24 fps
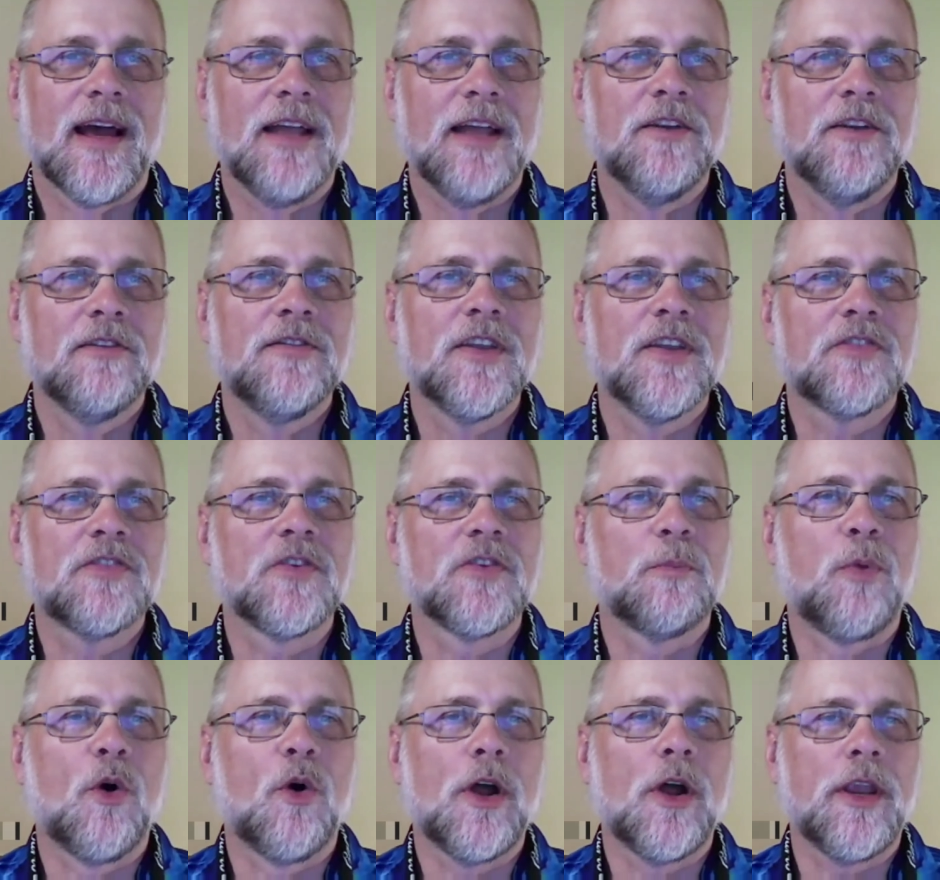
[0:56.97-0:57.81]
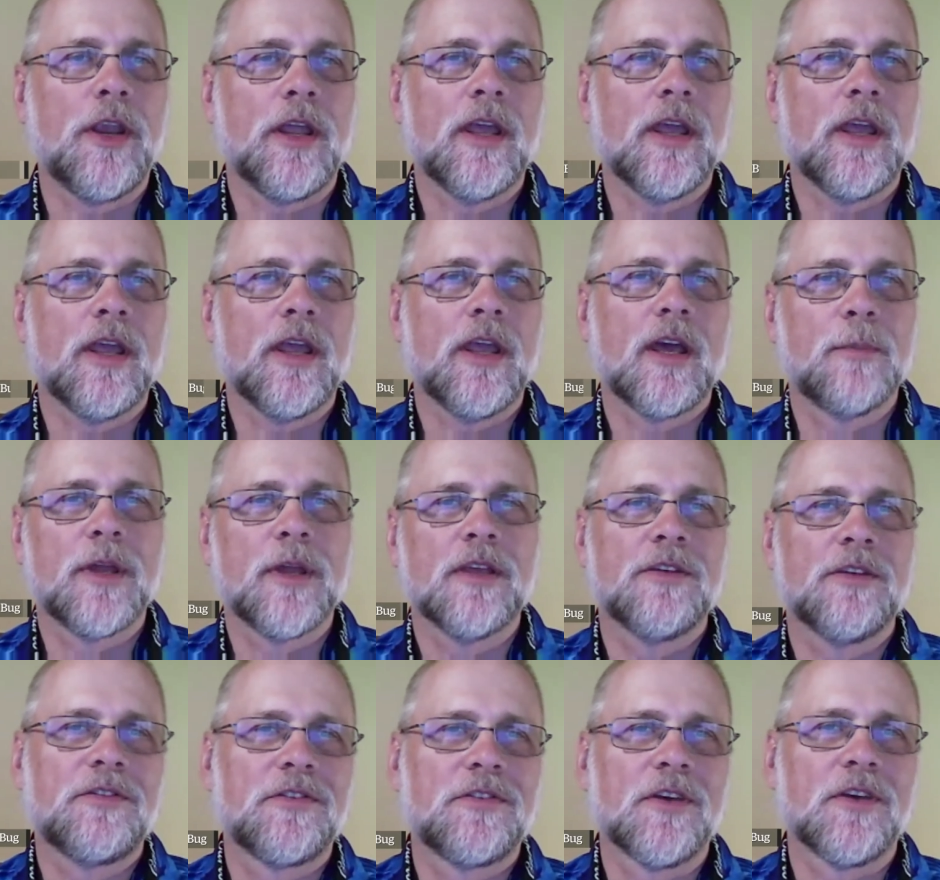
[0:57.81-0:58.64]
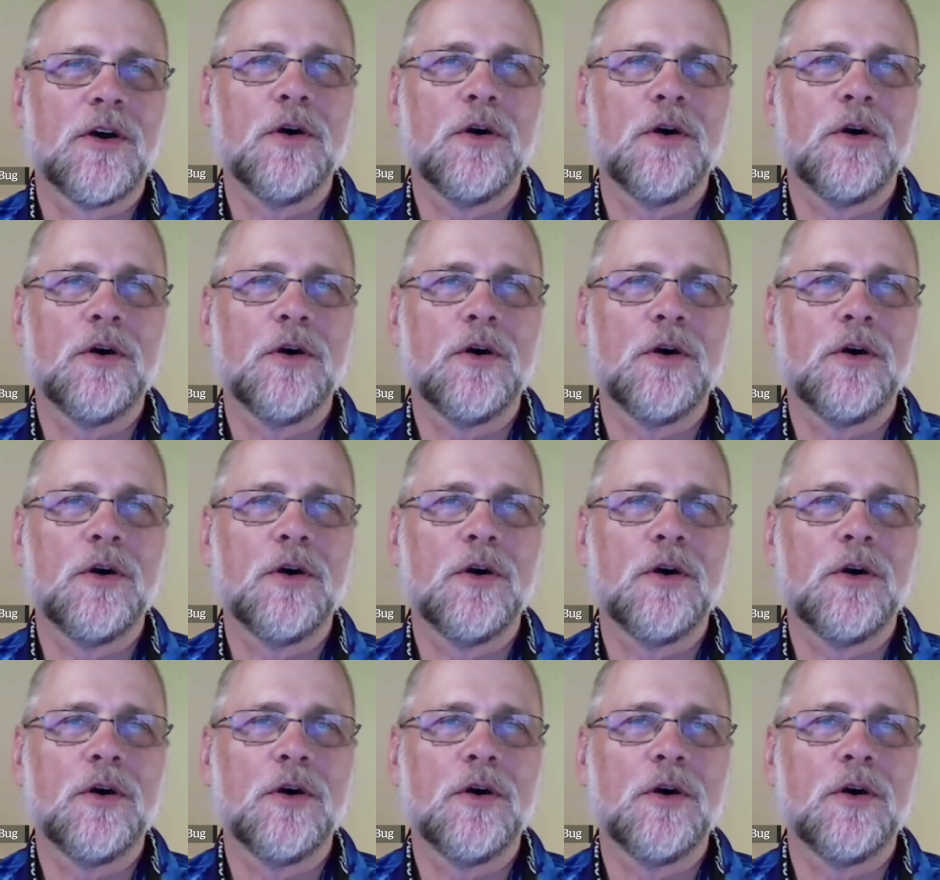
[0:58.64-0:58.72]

kind of disappointing coming